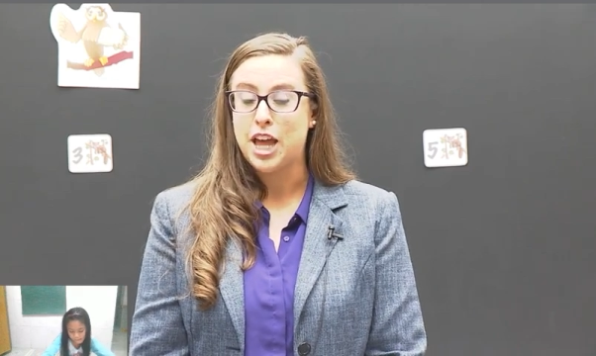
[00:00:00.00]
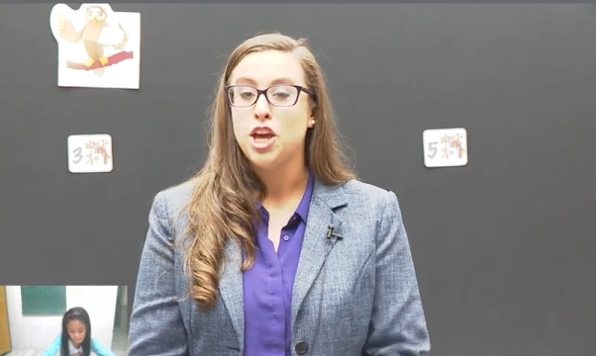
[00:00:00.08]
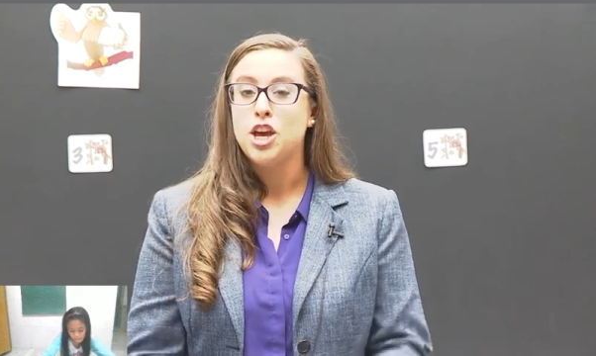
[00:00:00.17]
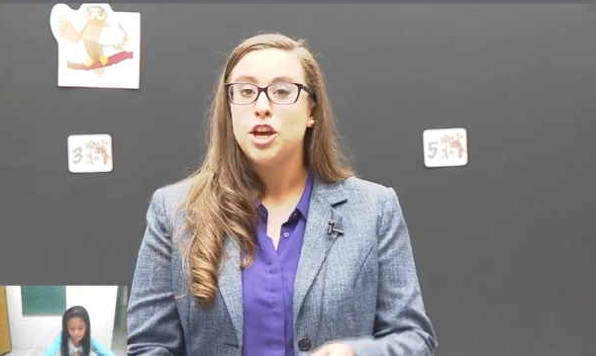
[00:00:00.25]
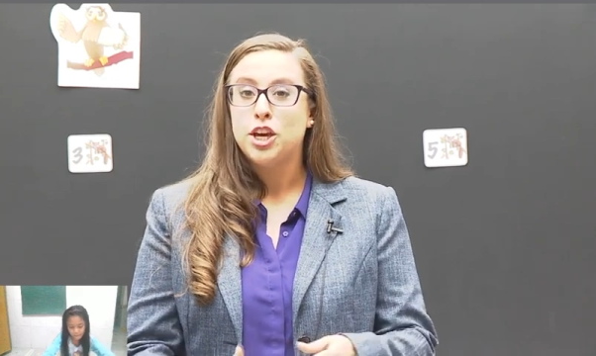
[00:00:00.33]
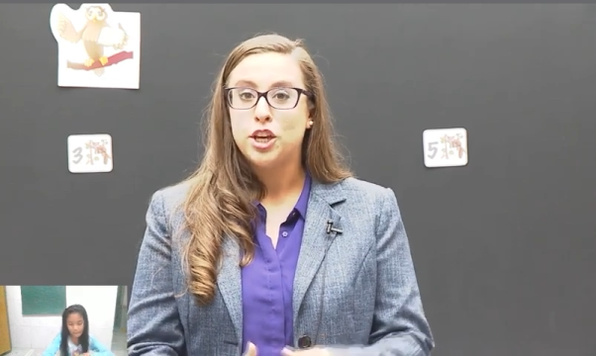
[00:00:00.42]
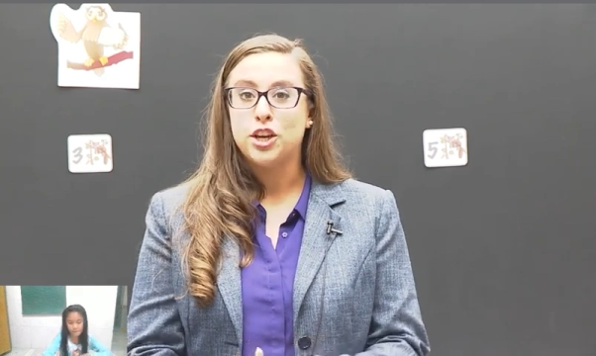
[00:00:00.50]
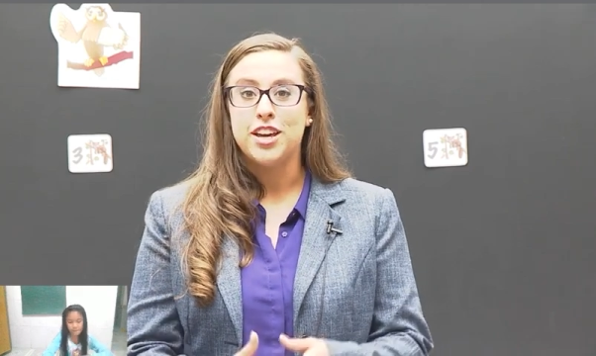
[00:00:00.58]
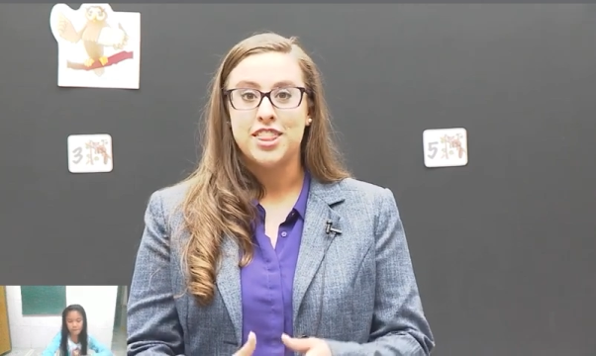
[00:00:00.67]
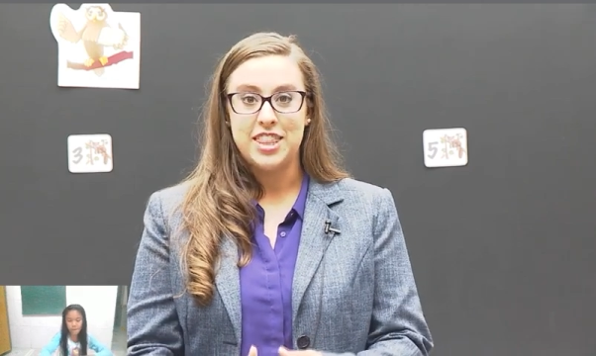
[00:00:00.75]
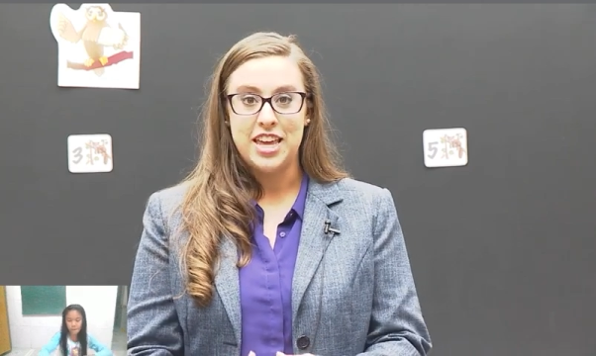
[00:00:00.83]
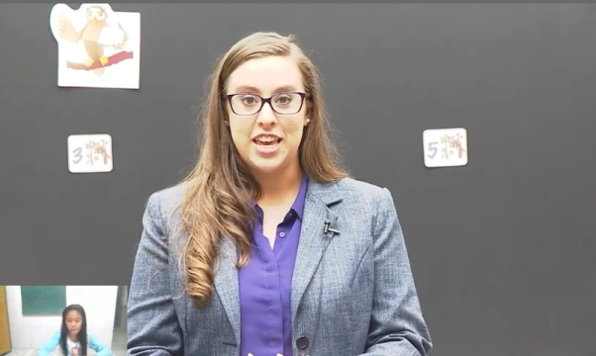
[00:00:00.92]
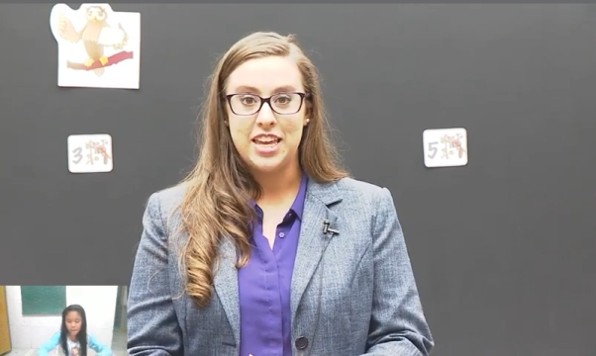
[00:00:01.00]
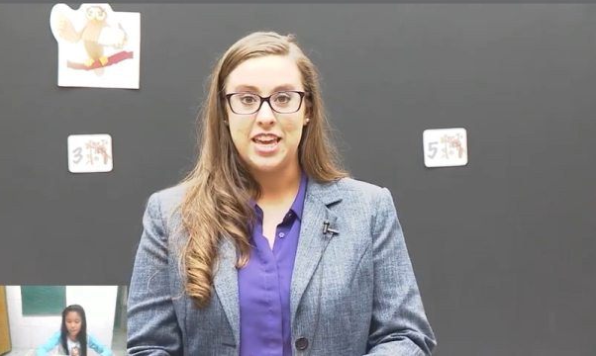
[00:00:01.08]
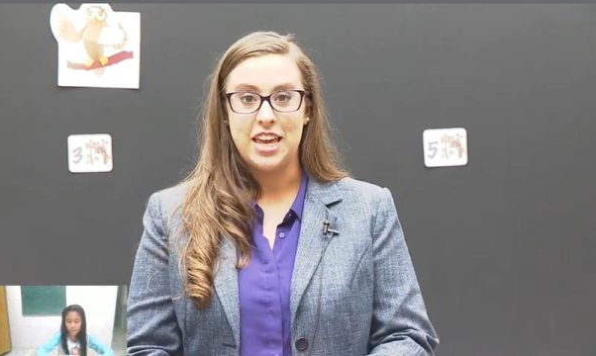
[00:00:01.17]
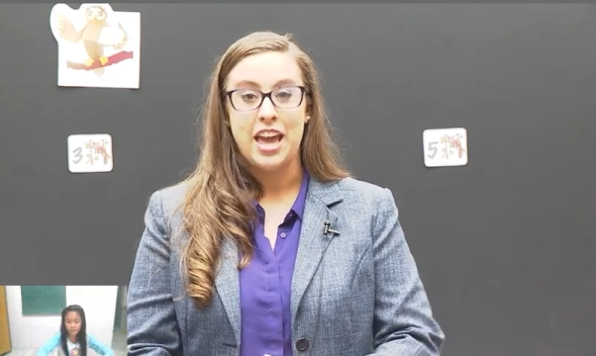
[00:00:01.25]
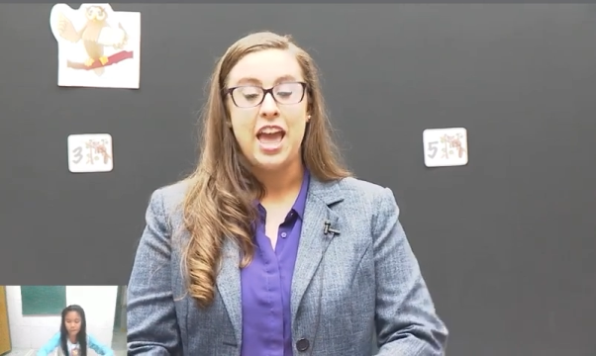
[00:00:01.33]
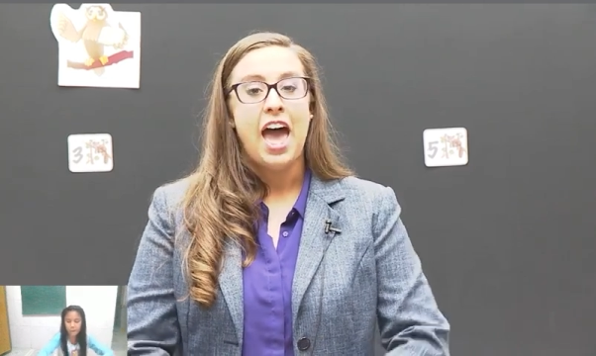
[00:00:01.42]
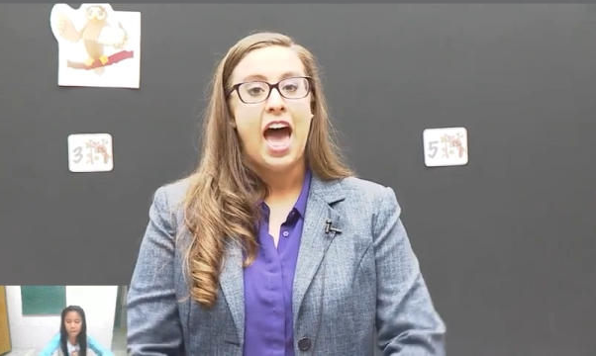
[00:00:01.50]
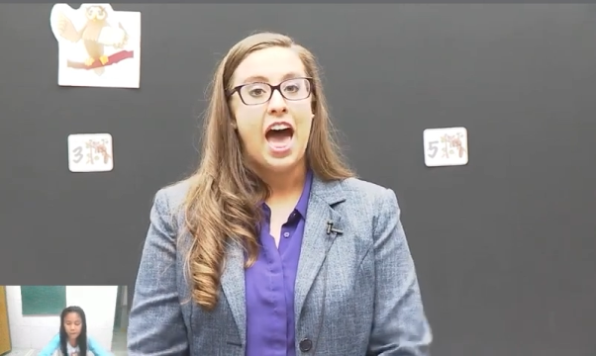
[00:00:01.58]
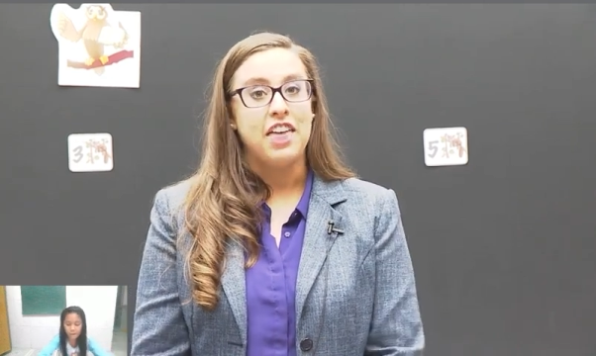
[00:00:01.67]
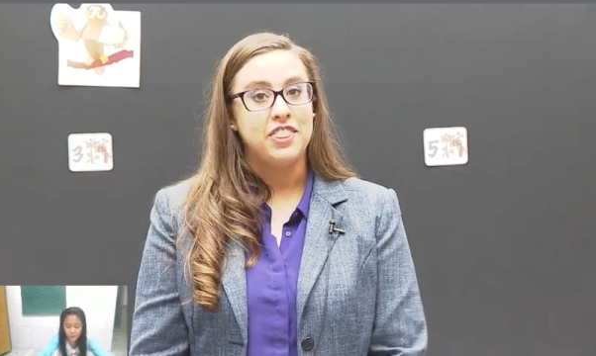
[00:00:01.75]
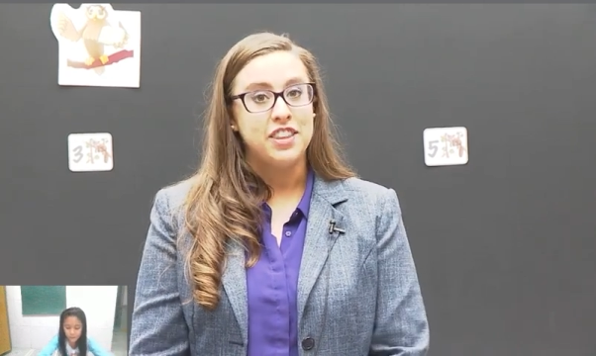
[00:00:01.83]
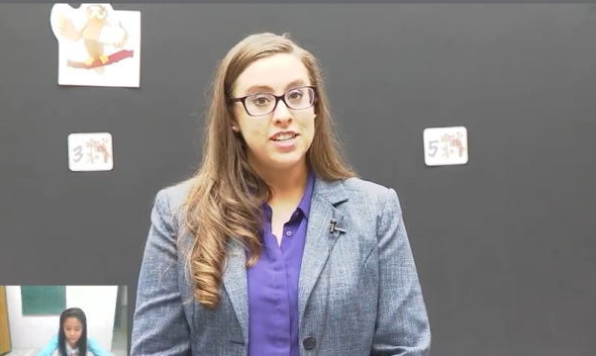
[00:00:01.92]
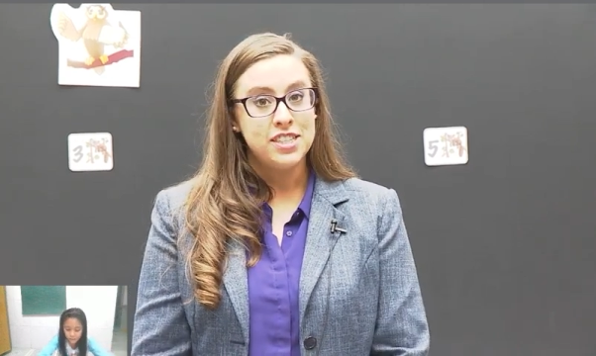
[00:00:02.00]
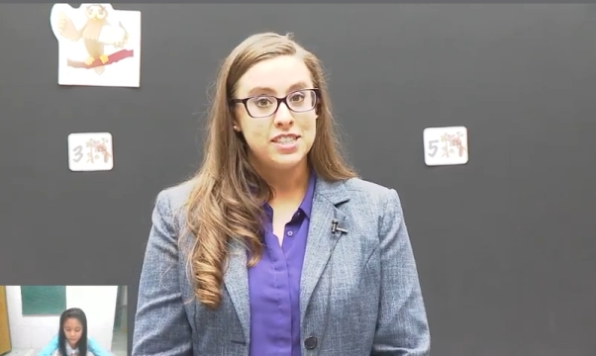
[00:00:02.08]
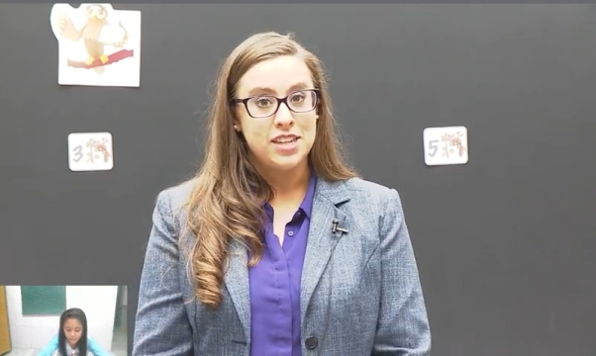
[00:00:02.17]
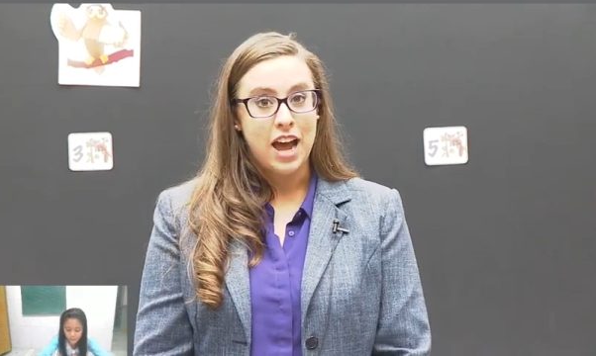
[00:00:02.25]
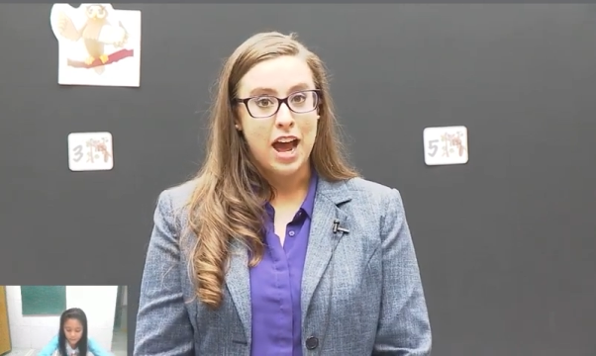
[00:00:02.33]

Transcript: Good thinking. At this time,